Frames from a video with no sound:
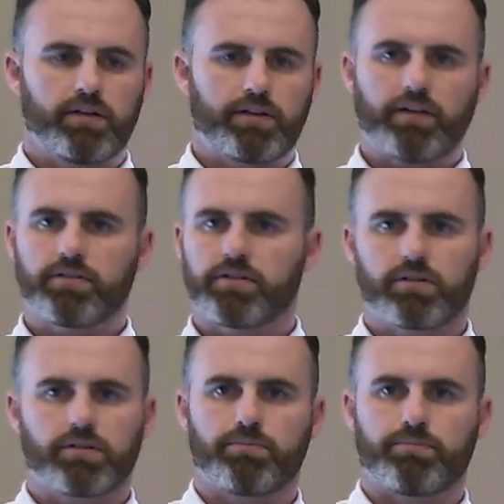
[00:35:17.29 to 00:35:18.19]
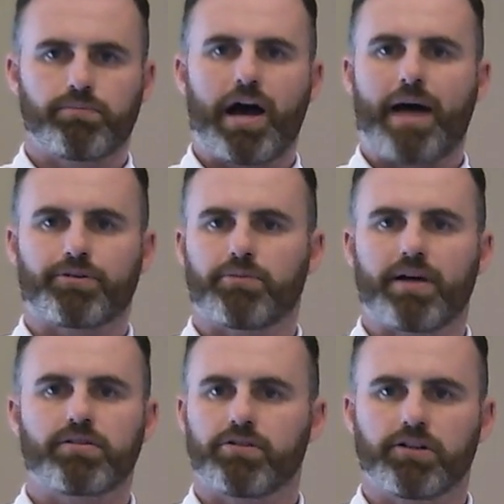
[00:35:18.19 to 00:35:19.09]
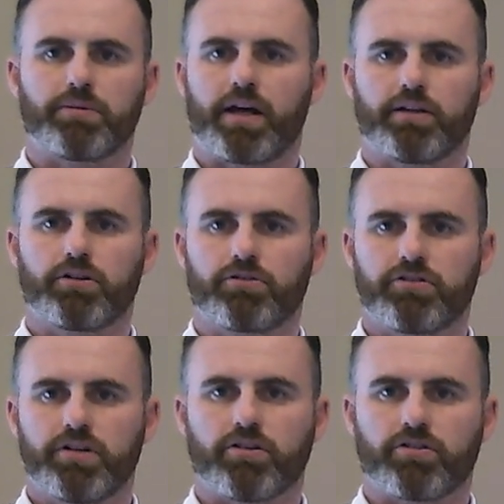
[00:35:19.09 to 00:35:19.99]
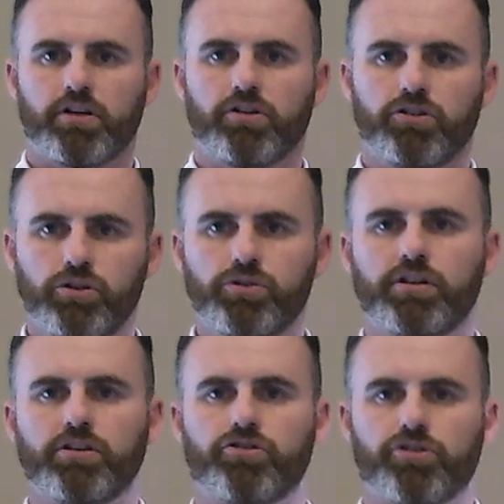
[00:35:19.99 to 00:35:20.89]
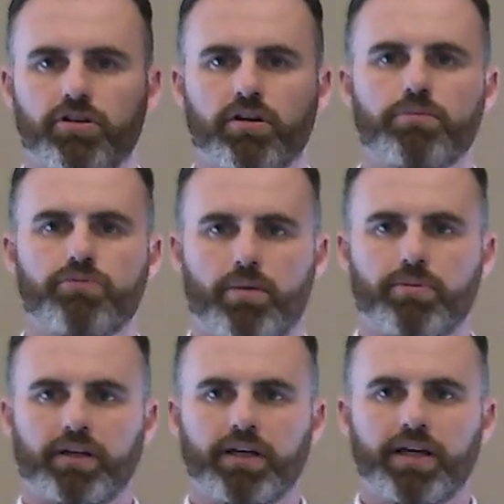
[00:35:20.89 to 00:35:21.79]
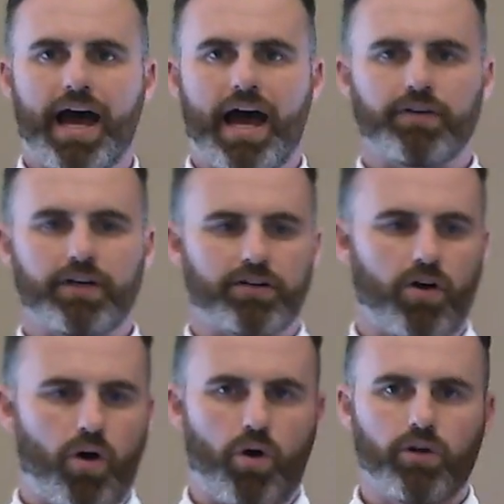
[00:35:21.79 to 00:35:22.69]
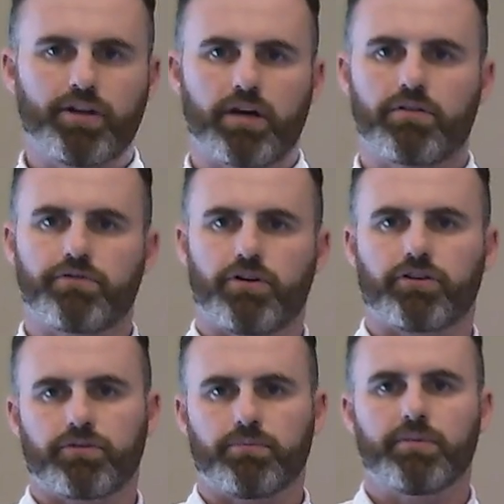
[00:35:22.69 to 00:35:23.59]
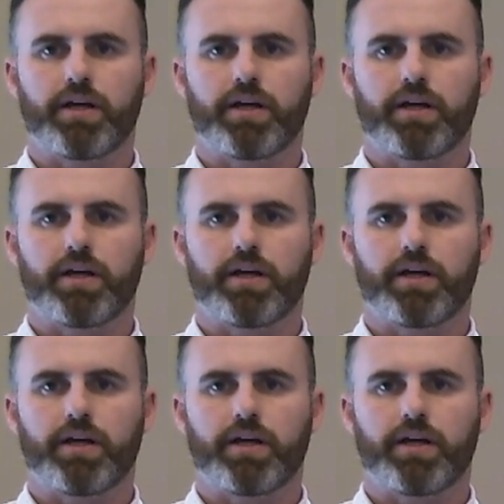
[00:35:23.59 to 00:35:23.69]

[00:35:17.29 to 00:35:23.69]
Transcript: That's perhaps the best study plan you could create, using the journal properly, having it all there in front of him